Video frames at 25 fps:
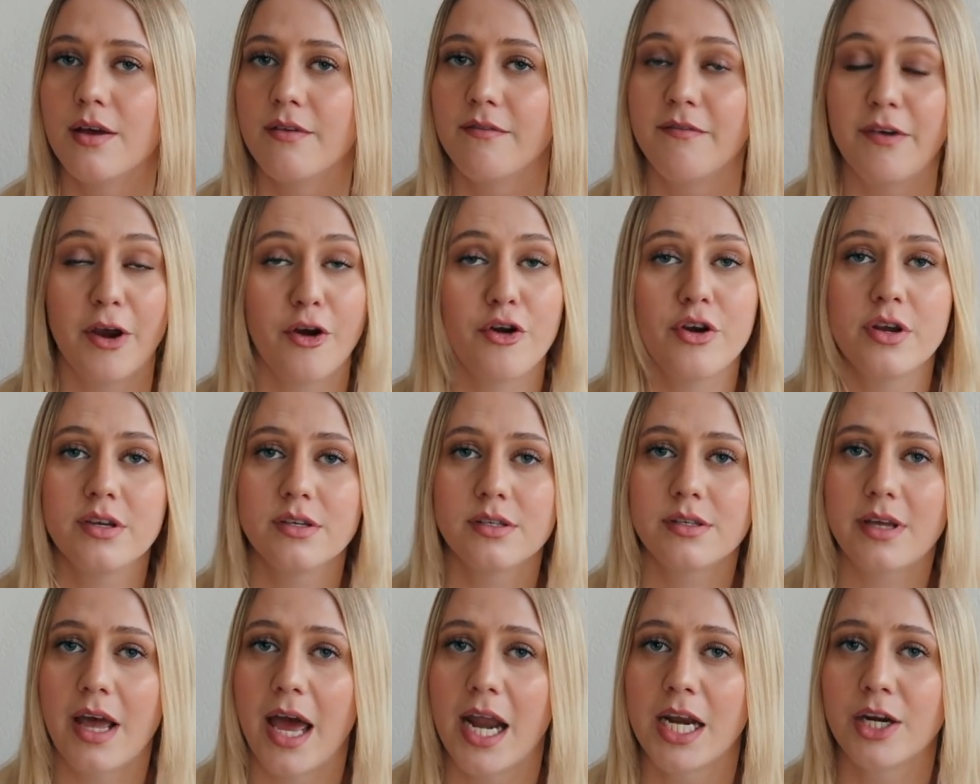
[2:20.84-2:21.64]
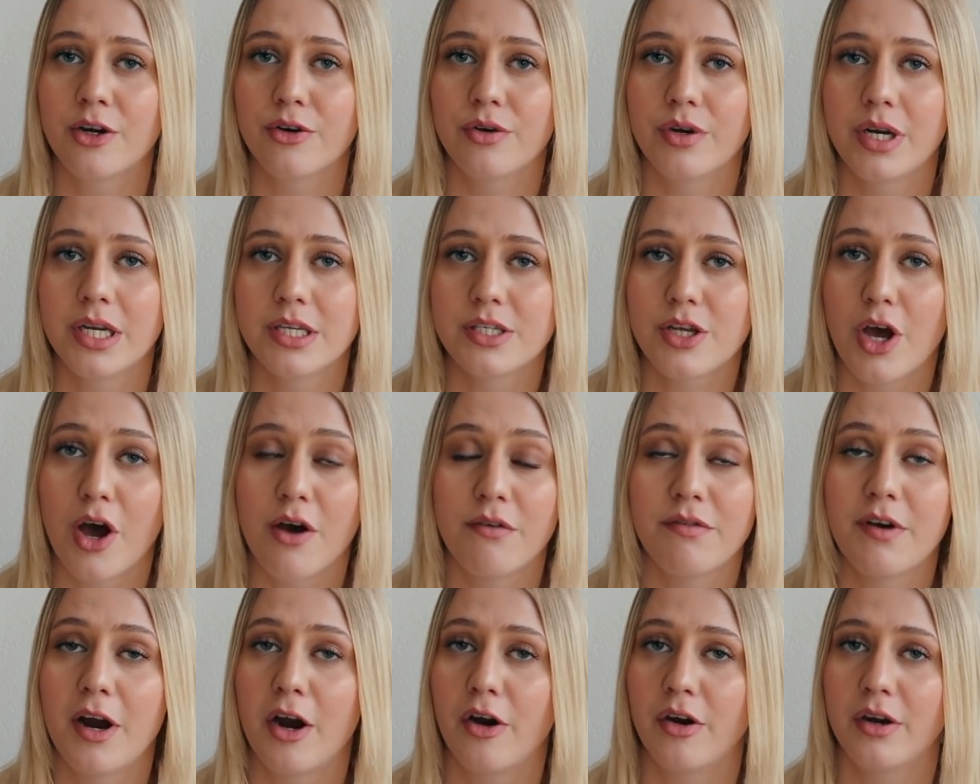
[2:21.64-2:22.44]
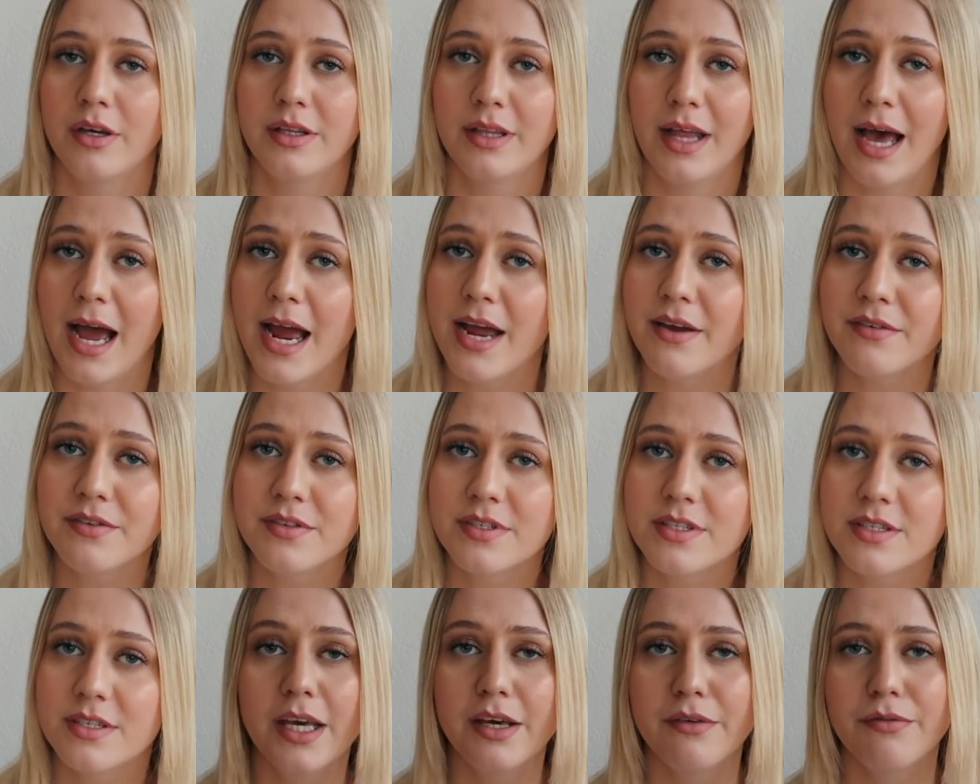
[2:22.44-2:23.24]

various categories of our lives.